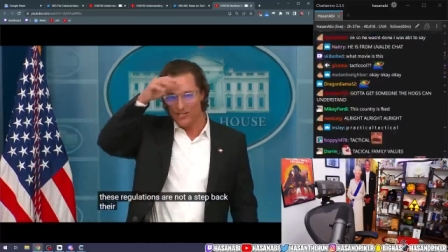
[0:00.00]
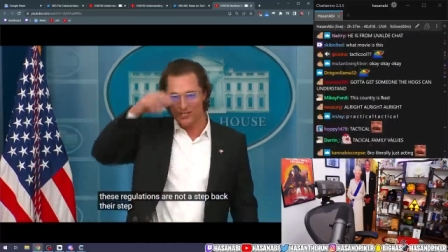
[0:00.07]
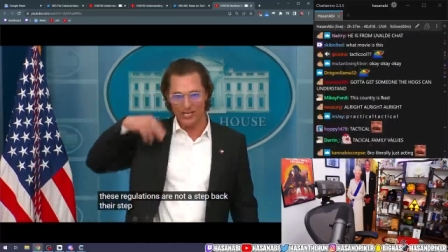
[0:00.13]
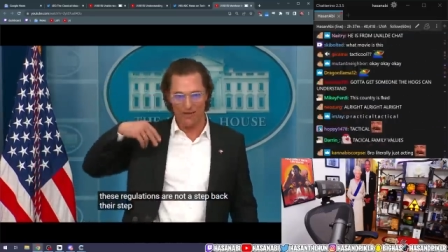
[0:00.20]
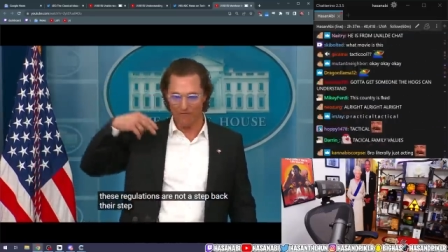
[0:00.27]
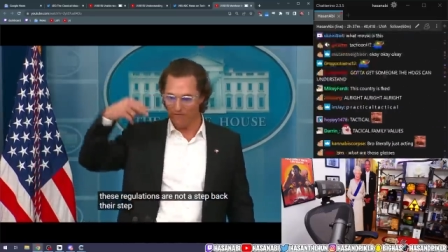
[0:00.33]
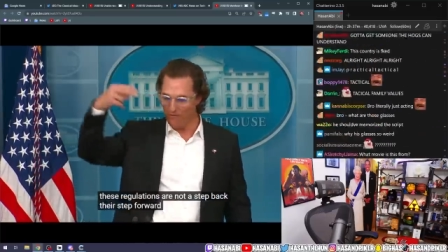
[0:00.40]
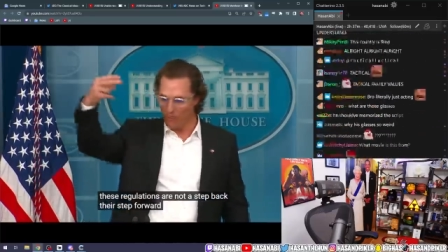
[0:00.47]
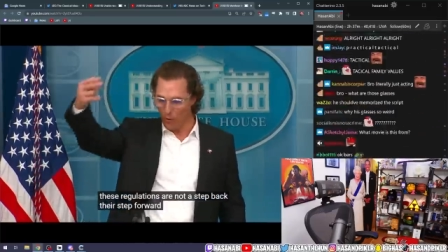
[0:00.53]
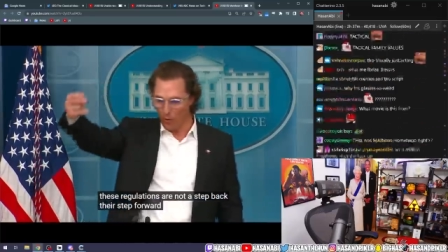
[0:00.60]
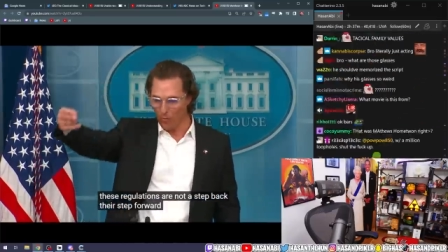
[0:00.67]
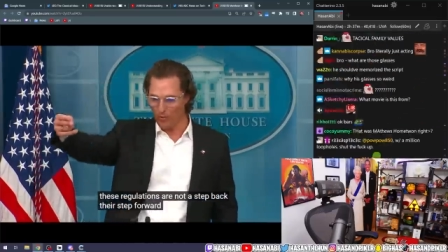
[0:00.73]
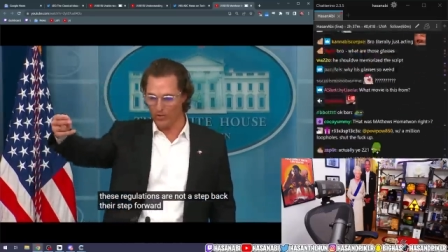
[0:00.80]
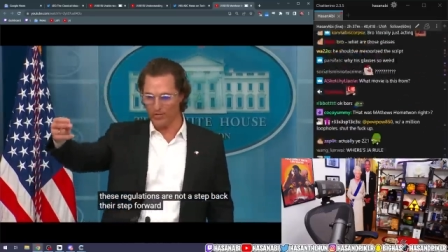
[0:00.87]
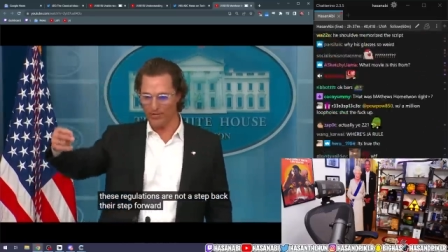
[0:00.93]
they're a step
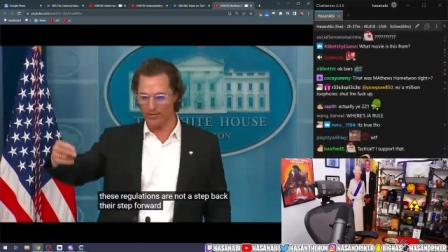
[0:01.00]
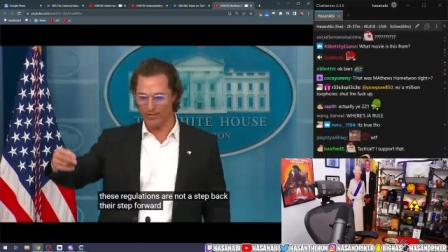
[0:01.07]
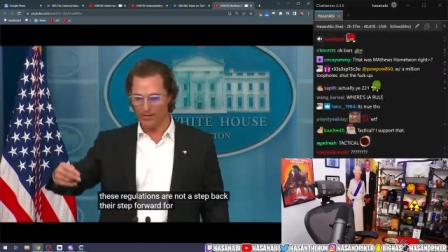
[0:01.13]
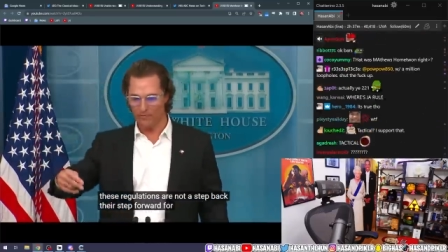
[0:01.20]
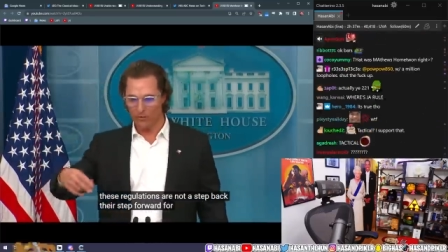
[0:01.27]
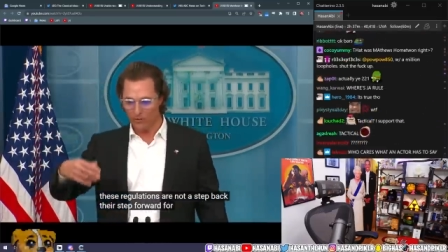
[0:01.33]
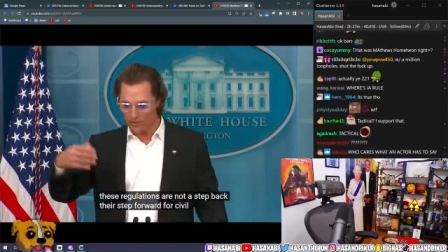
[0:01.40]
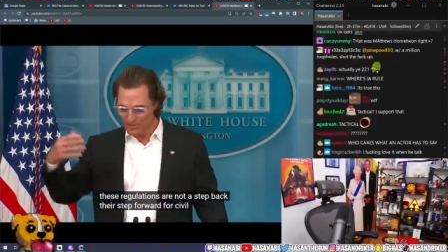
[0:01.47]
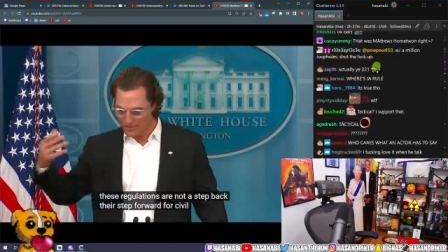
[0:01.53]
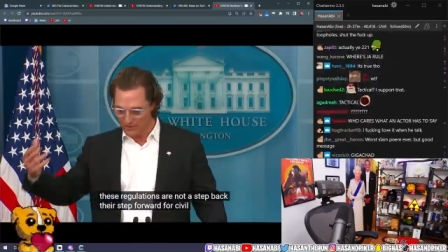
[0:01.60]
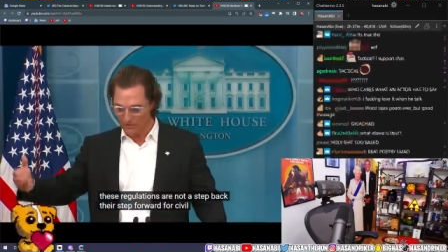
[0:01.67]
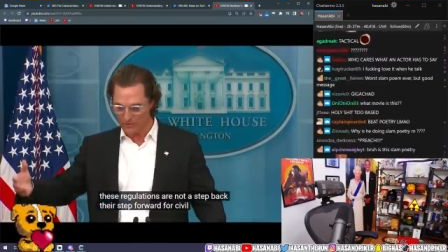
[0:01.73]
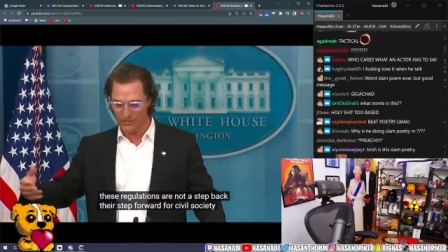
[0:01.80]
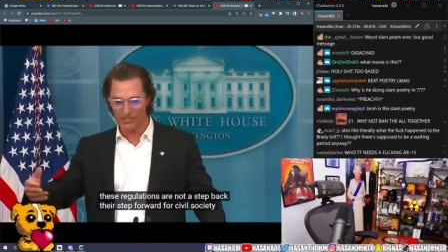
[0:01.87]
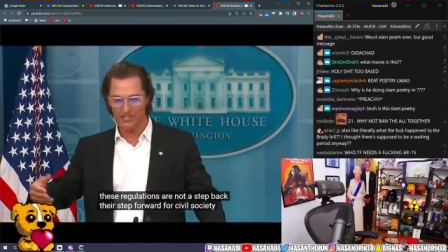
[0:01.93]
forward for a
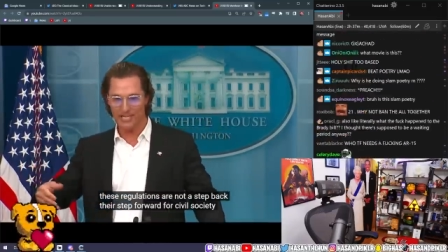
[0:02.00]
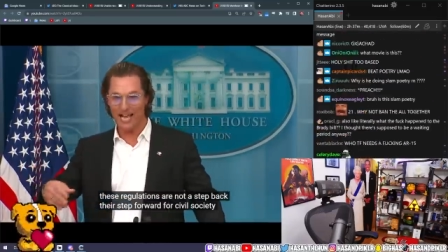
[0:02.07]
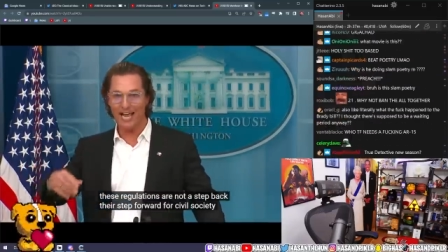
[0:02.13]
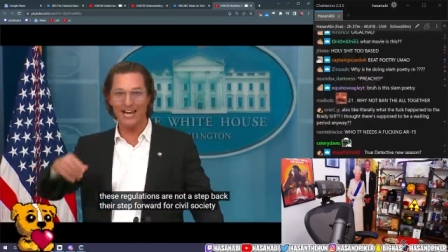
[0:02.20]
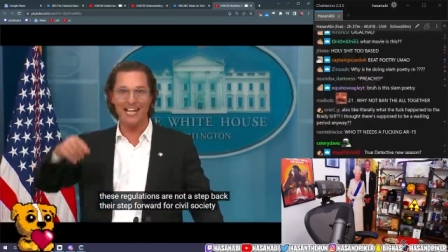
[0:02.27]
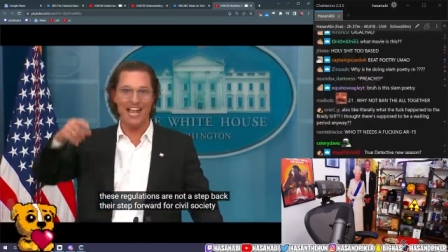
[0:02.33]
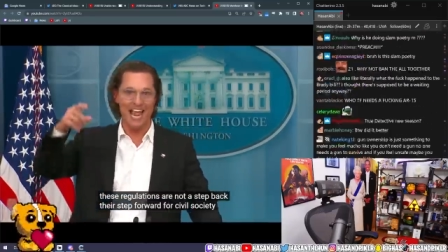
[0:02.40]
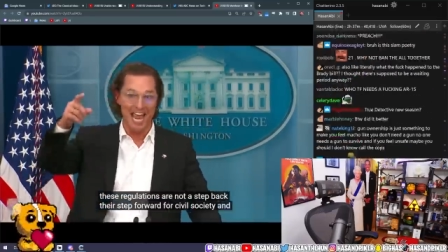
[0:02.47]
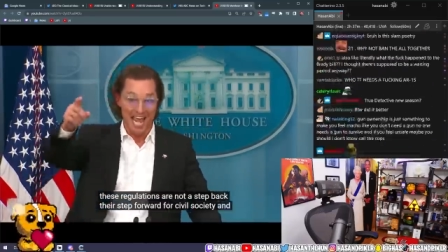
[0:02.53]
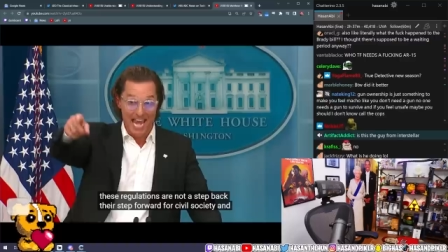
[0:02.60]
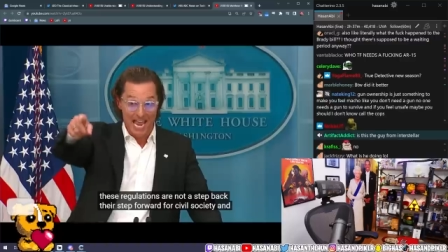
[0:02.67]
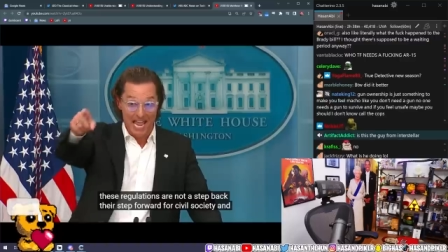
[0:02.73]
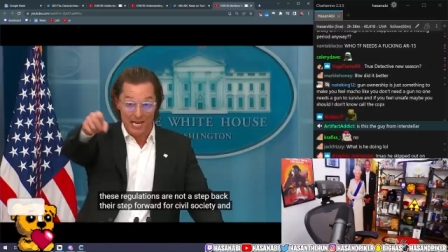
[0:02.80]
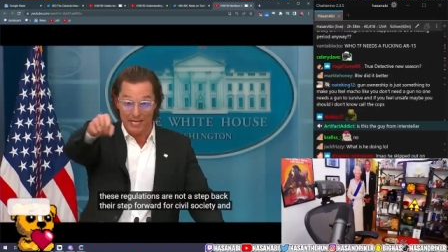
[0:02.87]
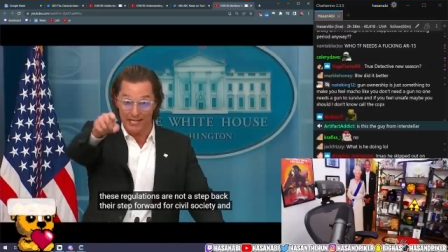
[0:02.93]
civil society
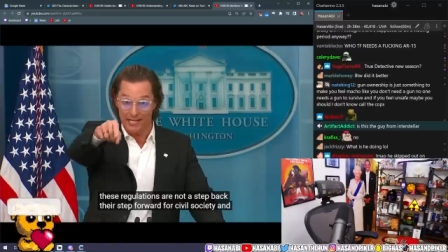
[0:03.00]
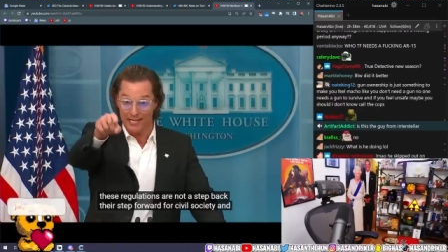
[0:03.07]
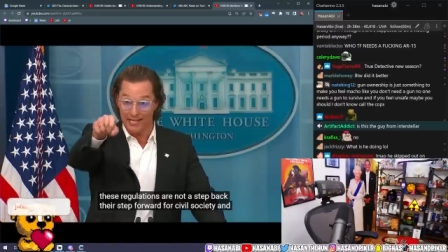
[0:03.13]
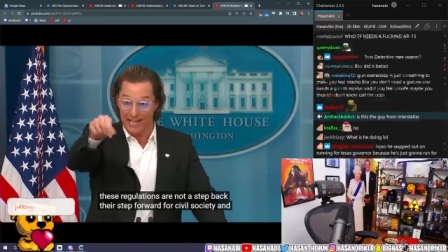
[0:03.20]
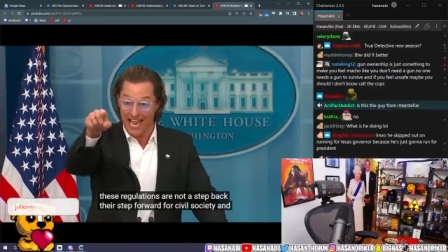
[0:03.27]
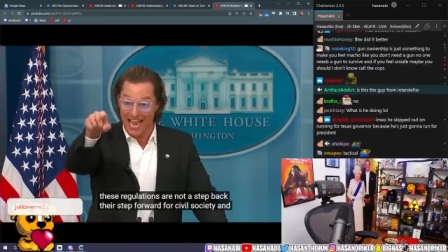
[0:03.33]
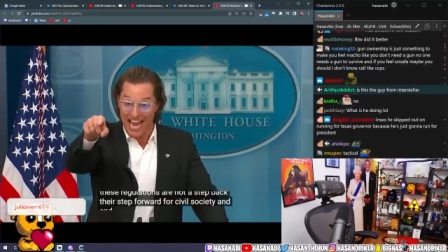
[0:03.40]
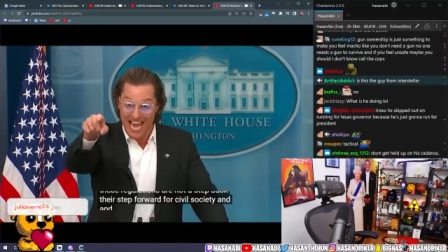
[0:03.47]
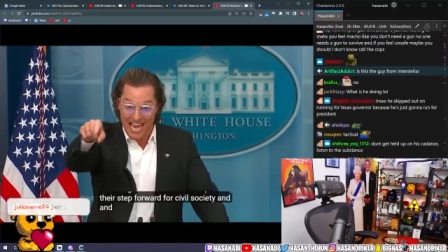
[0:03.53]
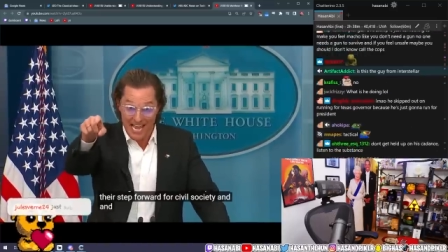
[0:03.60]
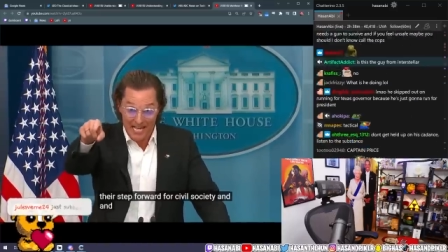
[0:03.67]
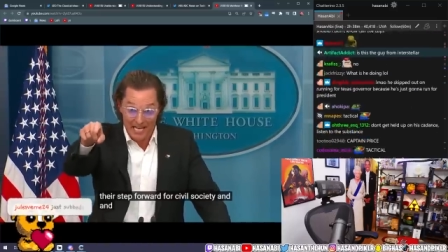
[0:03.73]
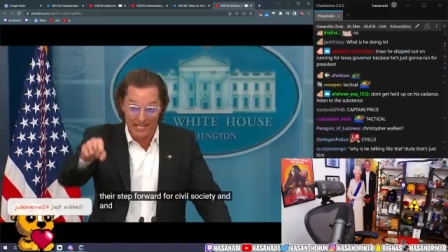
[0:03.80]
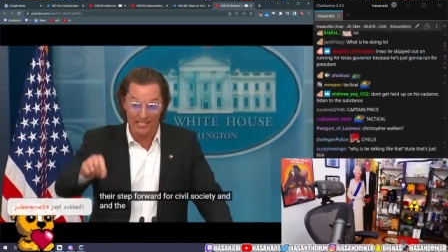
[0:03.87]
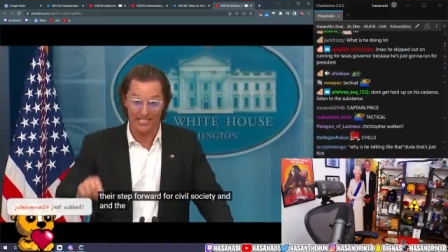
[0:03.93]
and
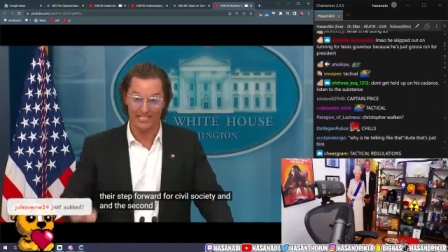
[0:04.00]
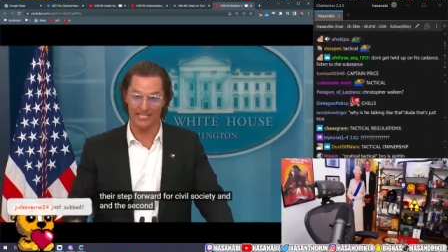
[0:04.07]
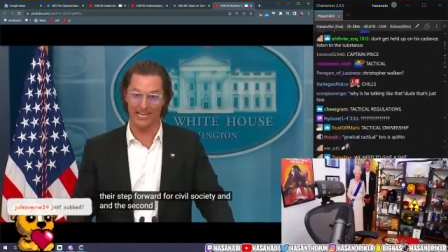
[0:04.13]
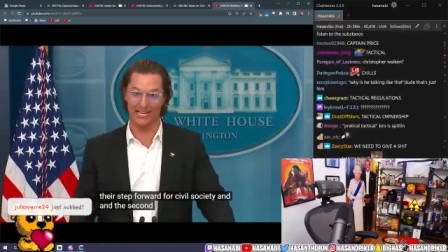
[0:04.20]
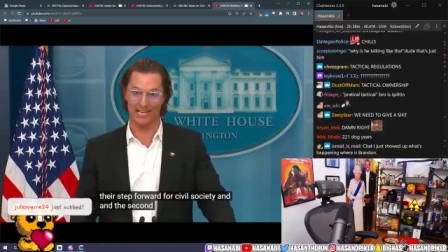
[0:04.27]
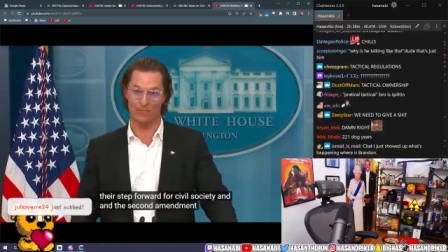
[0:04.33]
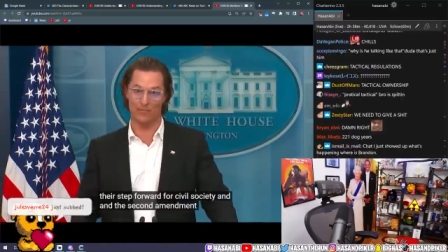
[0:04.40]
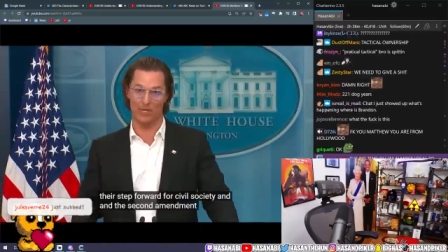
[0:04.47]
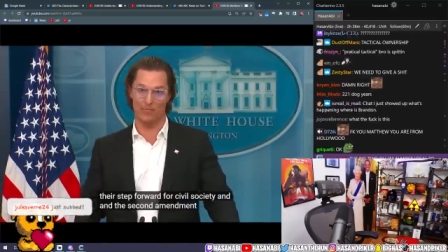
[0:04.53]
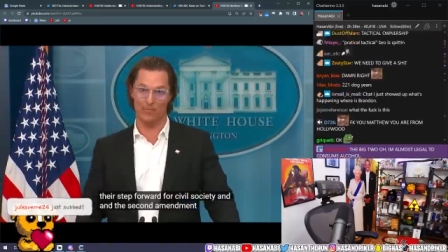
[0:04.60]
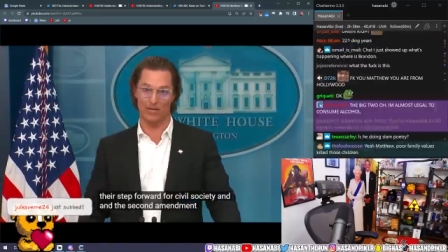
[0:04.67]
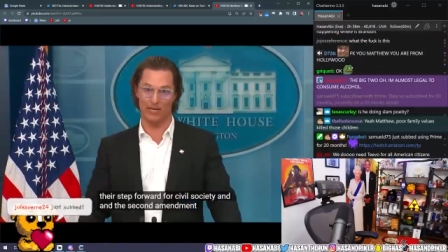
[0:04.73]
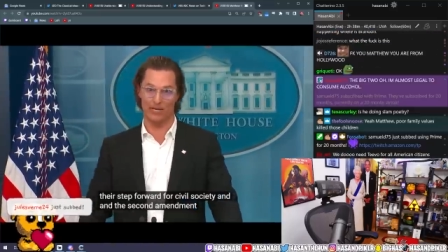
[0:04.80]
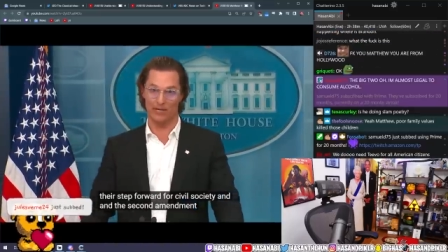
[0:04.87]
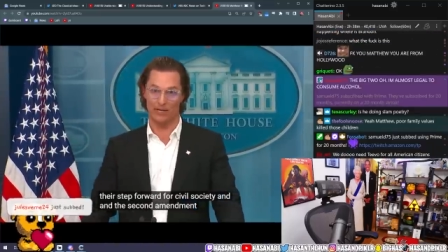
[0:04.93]
and the Second
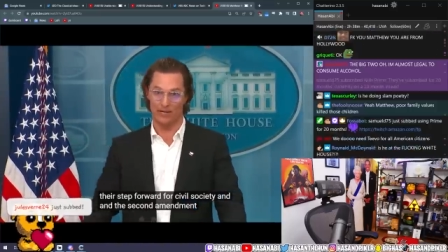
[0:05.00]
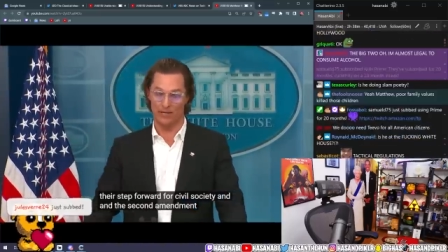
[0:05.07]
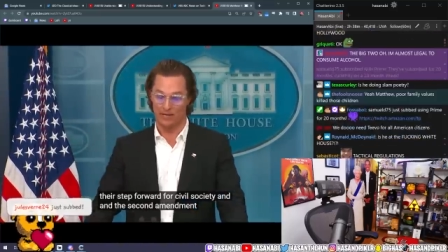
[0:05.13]
Amendment.